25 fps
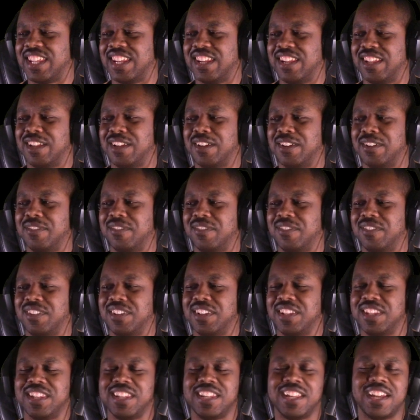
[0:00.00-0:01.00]
now
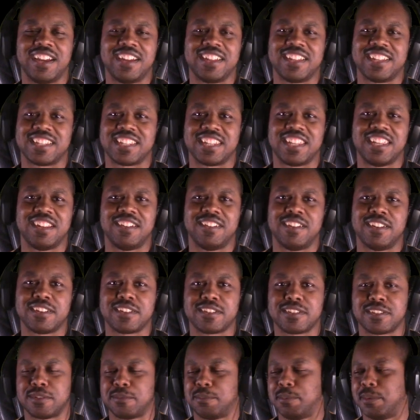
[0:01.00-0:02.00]
you know I'm
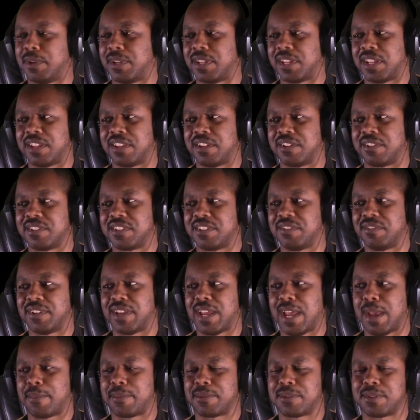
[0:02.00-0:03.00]
gonna put it in there and see what
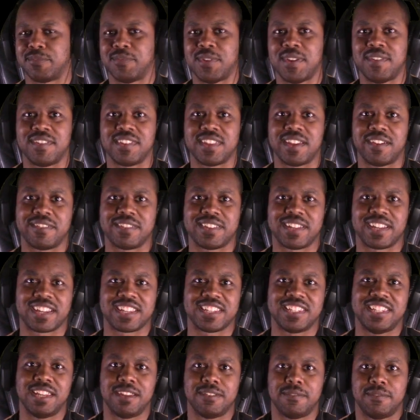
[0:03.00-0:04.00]
happens. So maybe that was like a
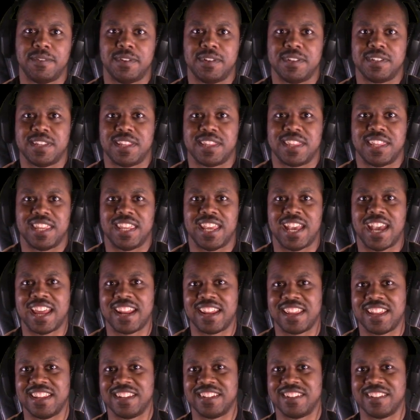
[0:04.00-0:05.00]
secret footage that they
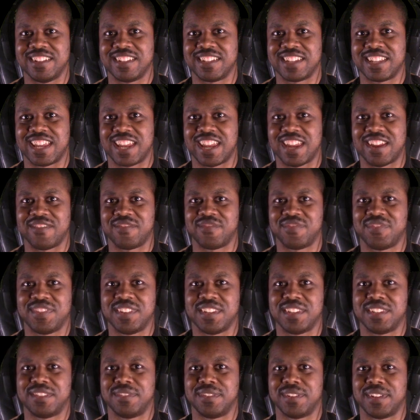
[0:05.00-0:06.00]
added into this game
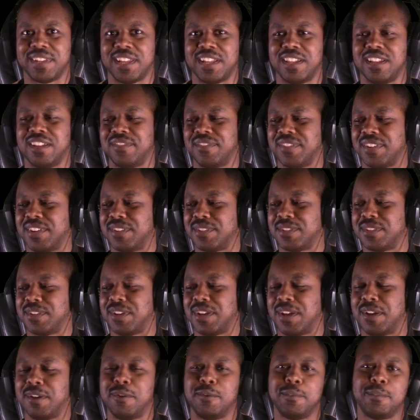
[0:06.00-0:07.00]
just for the hell of it. So
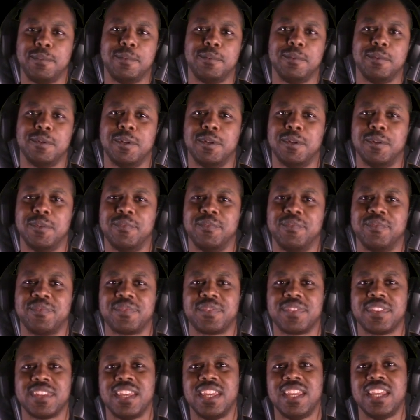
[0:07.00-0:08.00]
I hope
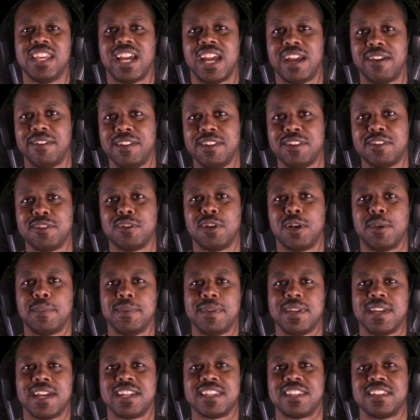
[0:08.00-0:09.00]
I really do hope
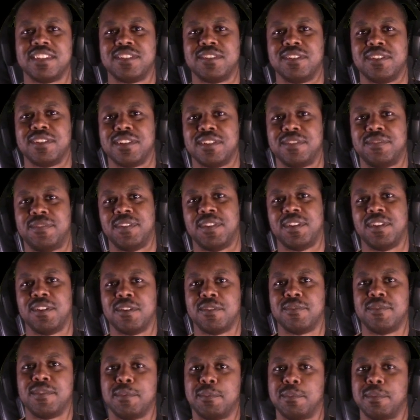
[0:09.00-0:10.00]
you guys enjoyed this video
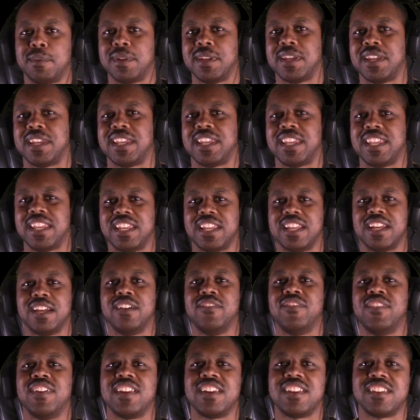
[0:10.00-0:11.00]
of me playing
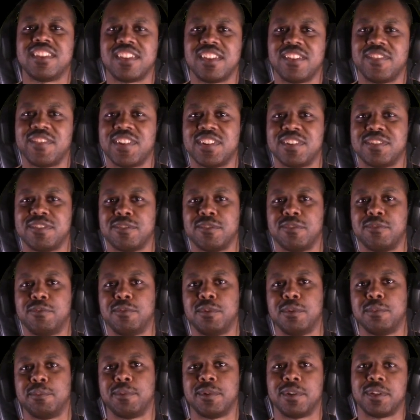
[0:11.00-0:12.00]
Amanda the Adventurer
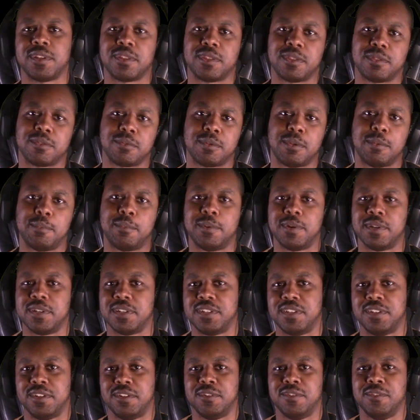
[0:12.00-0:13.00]

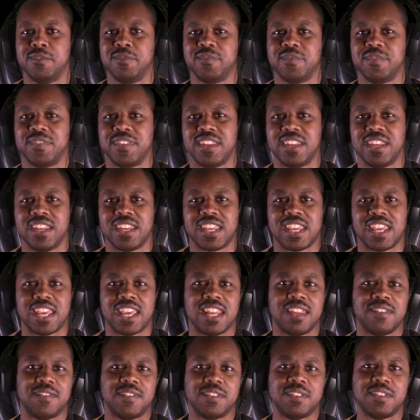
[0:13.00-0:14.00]
1.3.2.
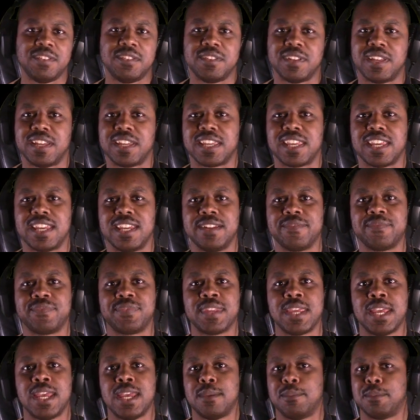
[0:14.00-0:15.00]
And if you do like it,
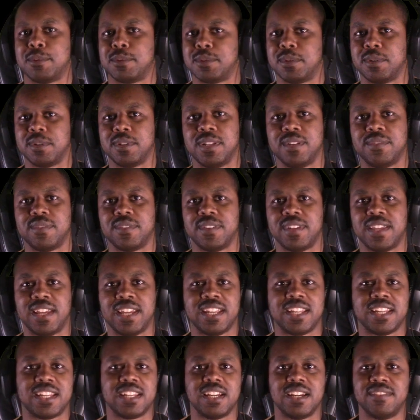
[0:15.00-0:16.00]
be sure to leave a
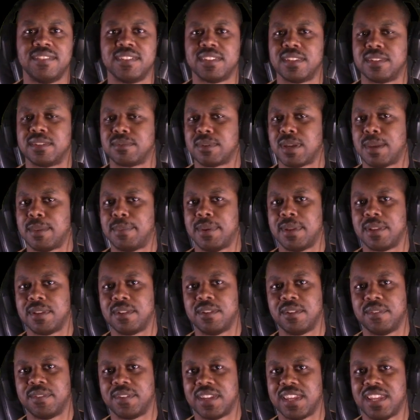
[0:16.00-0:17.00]
like, comment, subscribe, hit the
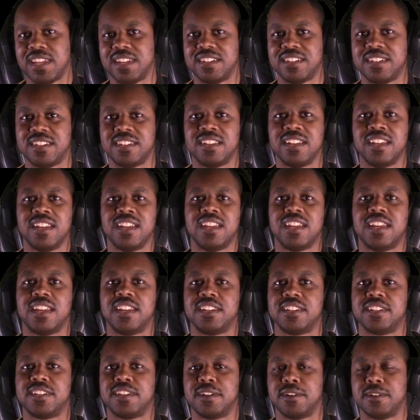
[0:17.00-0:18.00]
notification, and
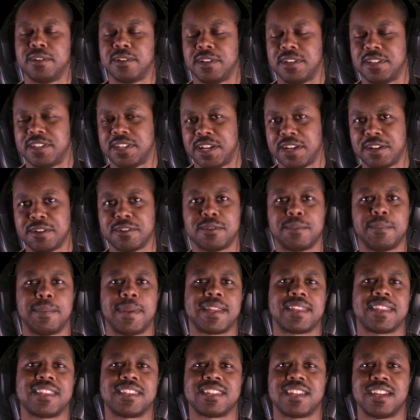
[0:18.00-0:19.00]
share this and
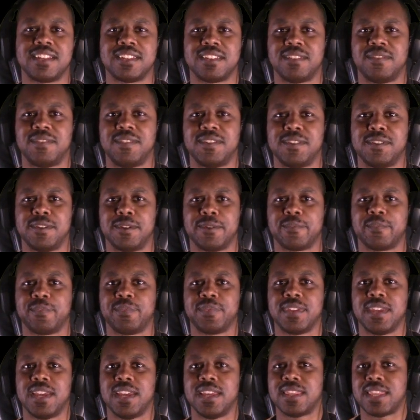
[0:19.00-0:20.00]
like this content in the future.
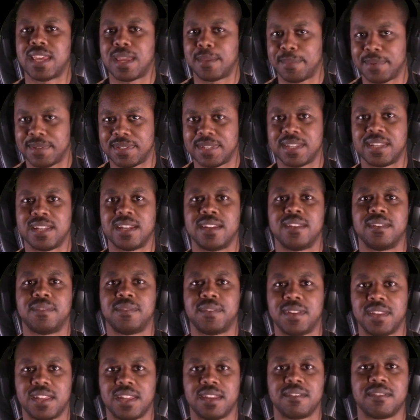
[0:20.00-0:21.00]
That being said, I'm
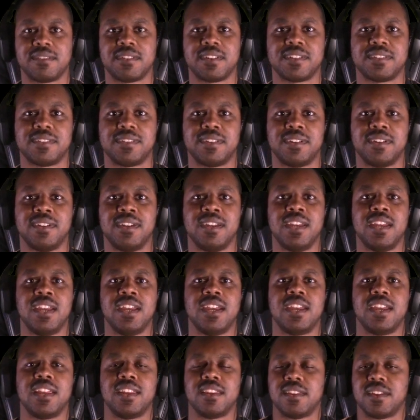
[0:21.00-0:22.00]
Video Game Requester,
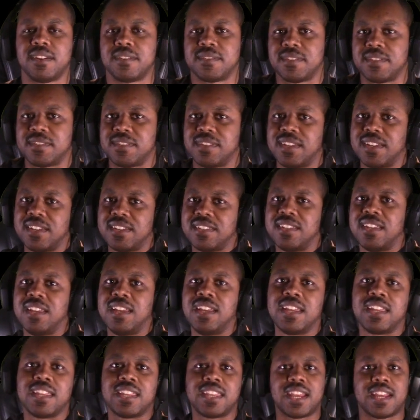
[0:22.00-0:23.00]
and the artist says,
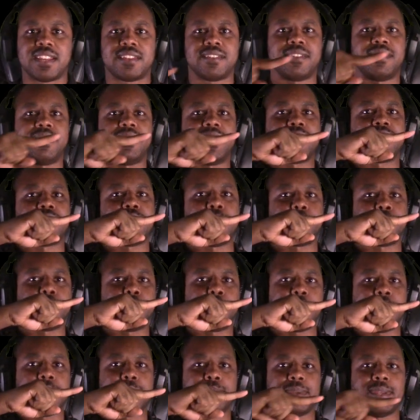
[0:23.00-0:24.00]
catch you on the next episode,
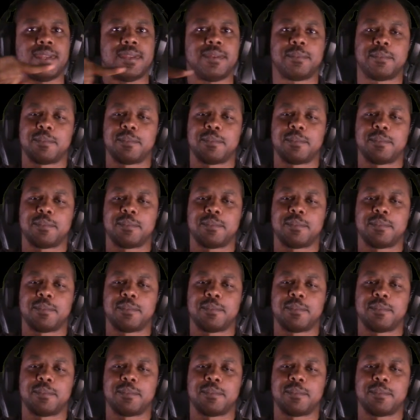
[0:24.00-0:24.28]
baby.